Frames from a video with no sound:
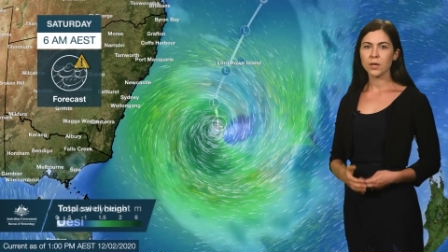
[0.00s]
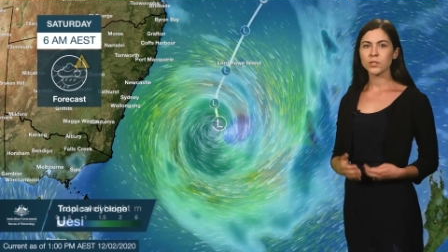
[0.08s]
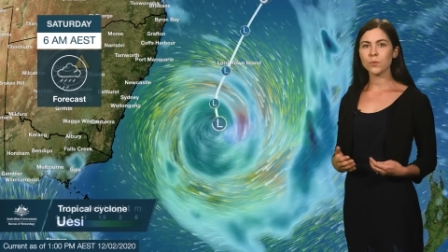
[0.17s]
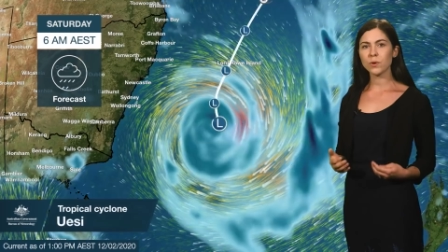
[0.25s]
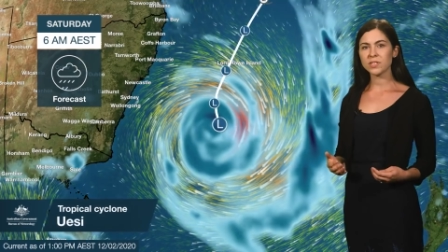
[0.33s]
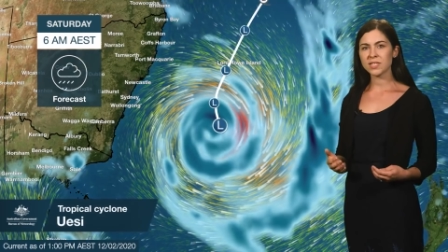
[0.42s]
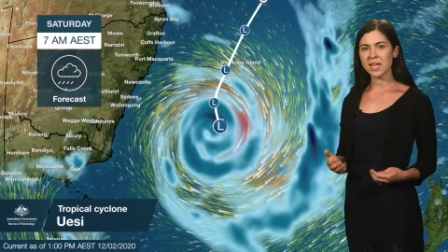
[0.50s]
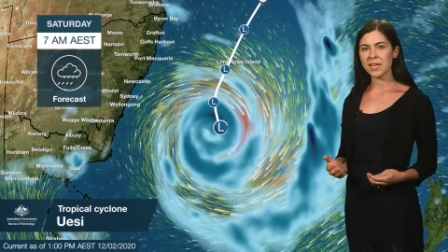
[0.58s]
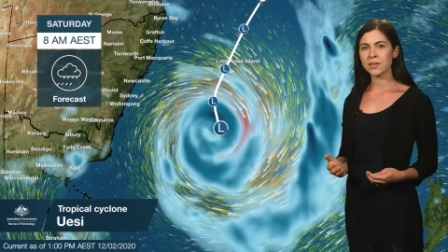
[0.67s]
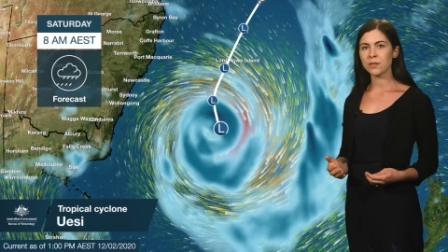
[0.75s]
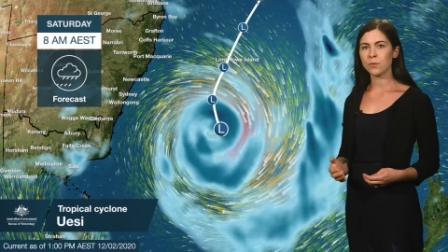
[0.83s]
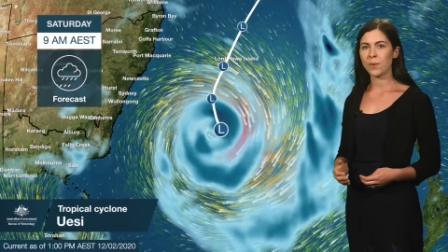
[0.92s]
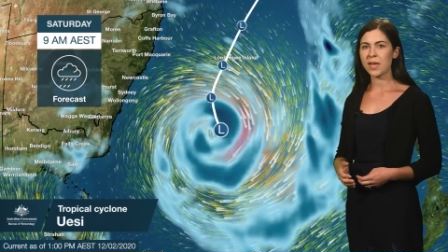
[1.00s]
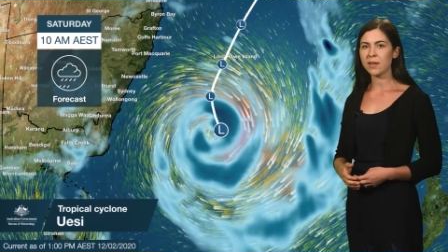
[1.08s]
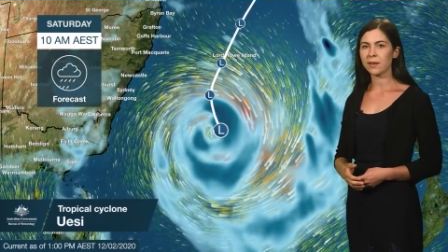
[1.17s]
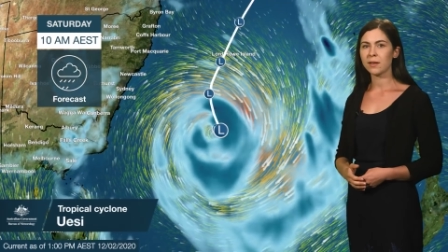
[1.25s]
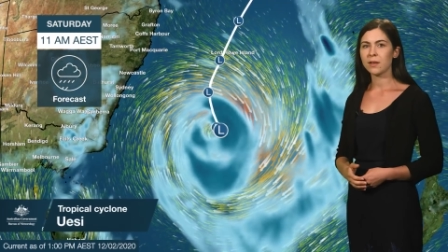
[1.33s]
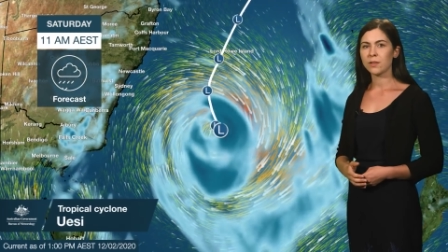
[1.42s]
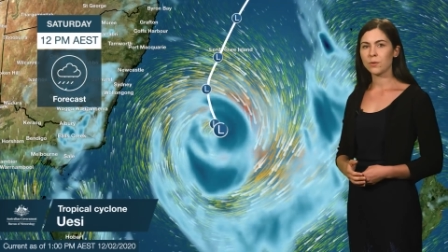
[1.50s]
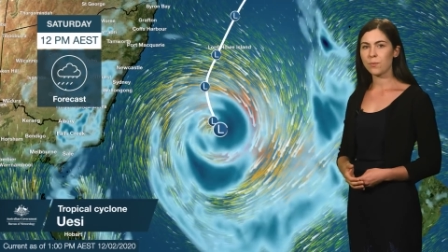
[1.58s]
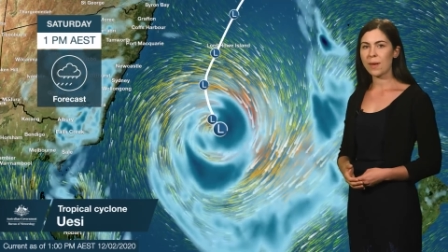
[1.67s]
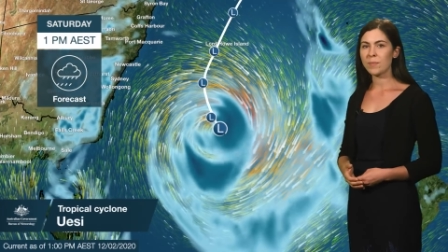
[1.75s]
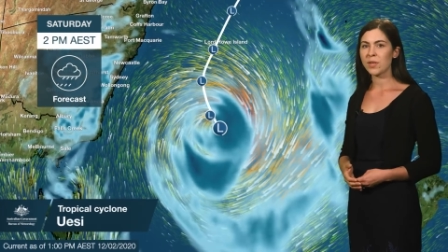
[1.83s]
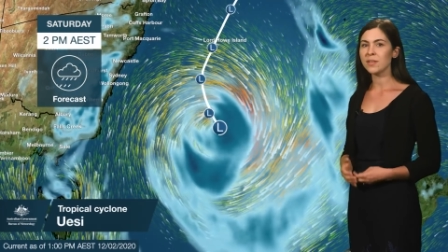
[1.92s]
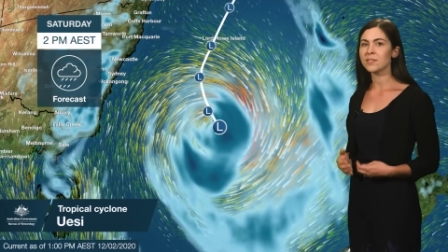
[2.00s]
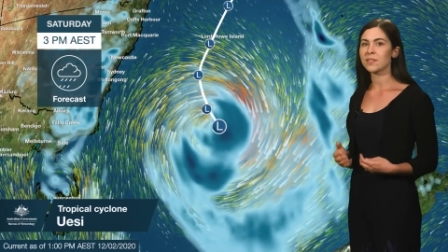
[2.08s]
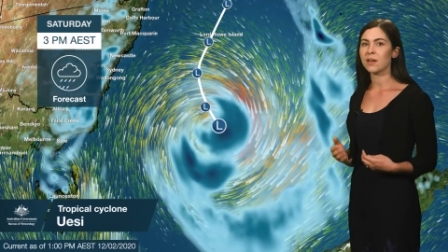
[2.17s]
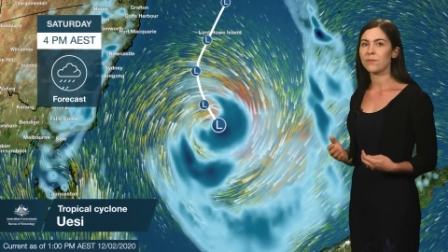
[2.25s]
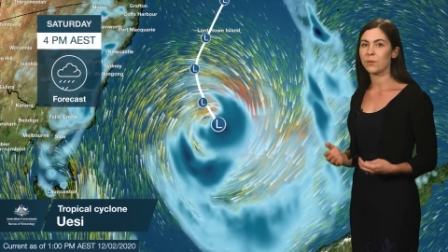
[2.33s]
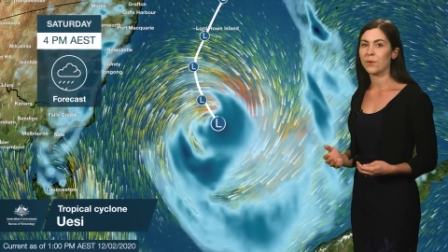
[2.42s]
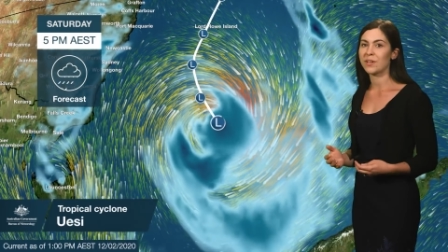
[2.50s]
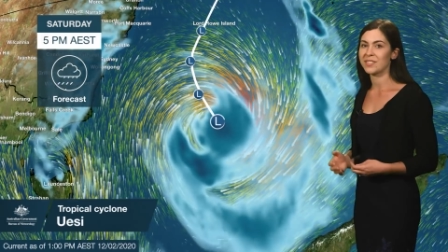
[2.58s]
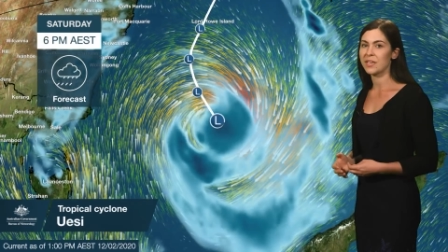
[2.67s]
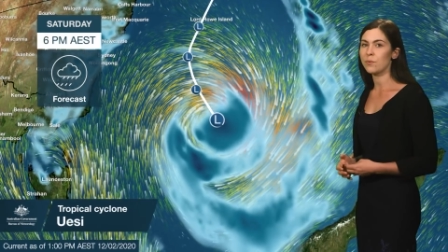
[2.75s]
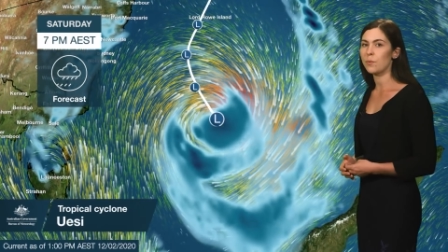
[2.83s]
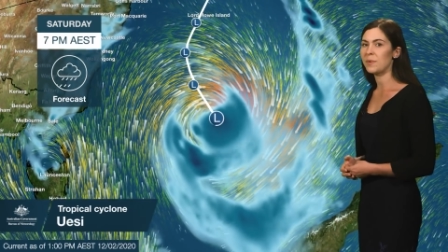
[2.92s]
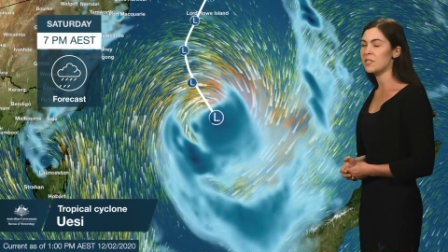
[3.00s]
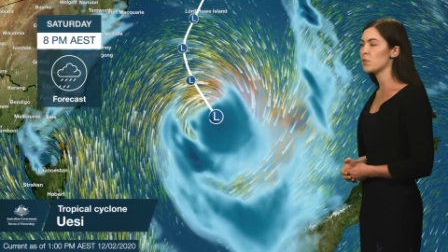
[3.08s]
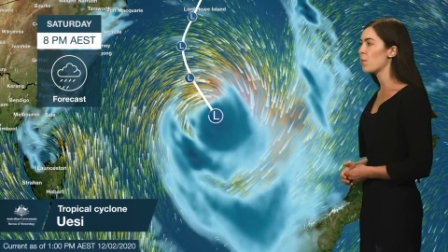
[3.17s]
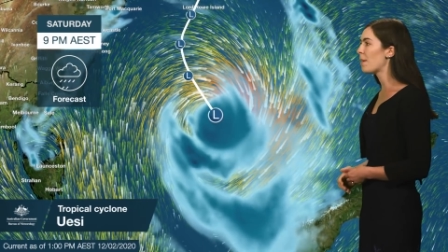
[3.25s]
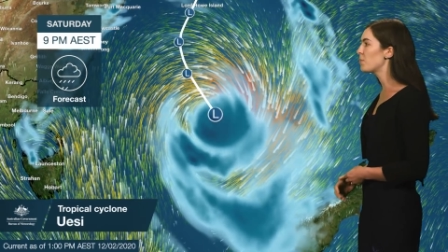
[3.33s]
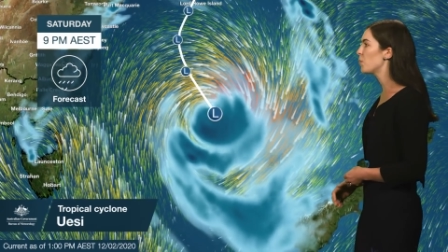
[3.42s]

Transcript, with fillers: Towards the end of the week, the remnants of Uesi will be swept